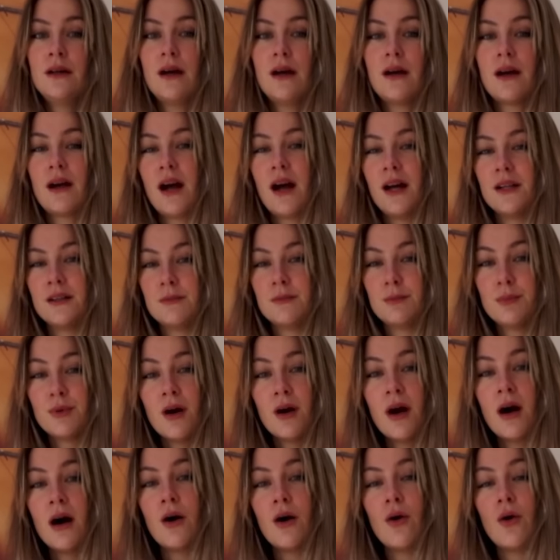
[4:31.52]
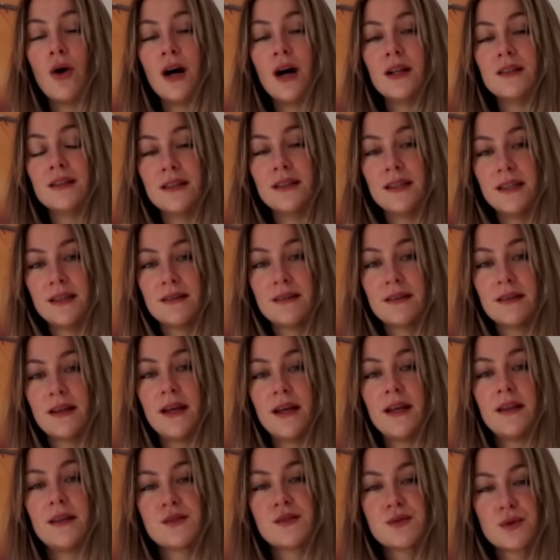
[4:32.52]
a kind of bra or underneath
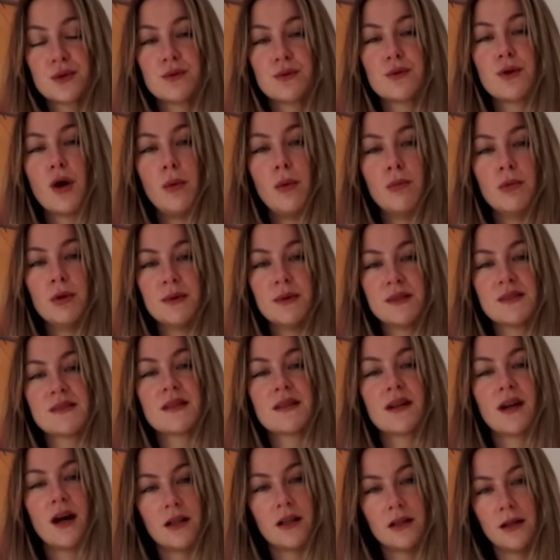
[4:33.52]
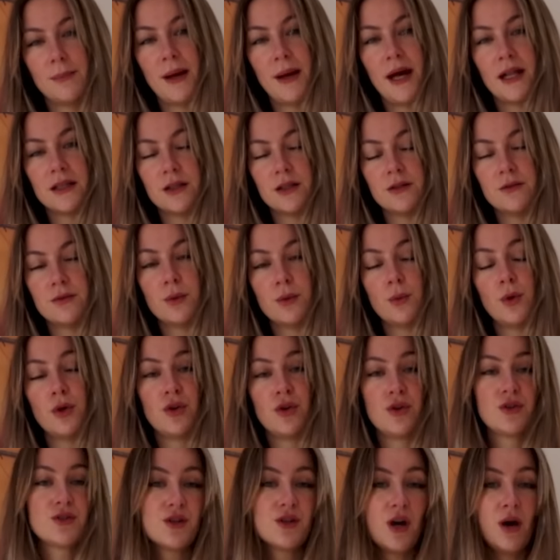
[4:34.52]
layer that sort of complements the color palette of the one
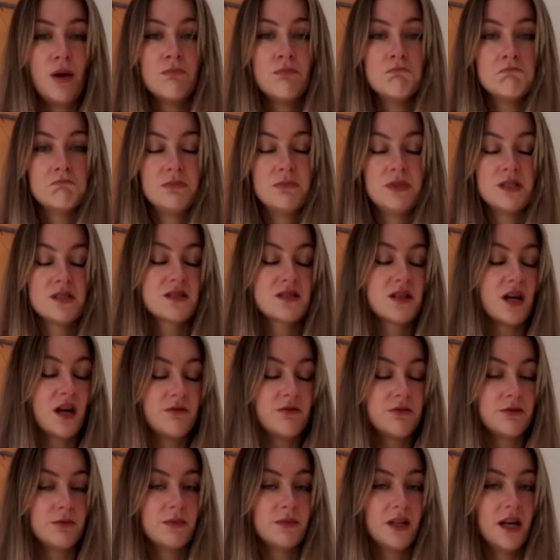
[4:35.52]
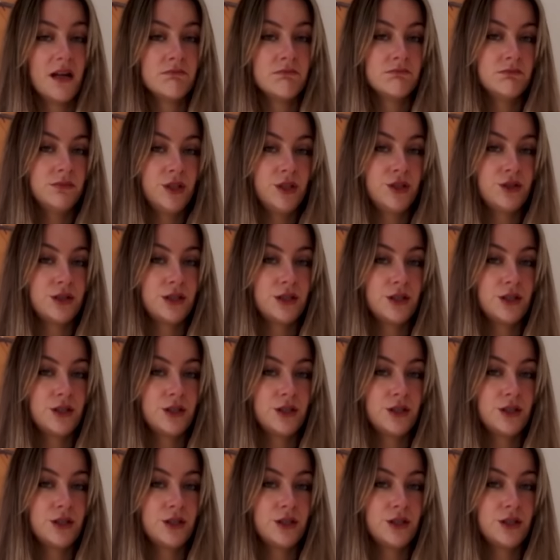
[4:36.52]
on top. But aside from that, you do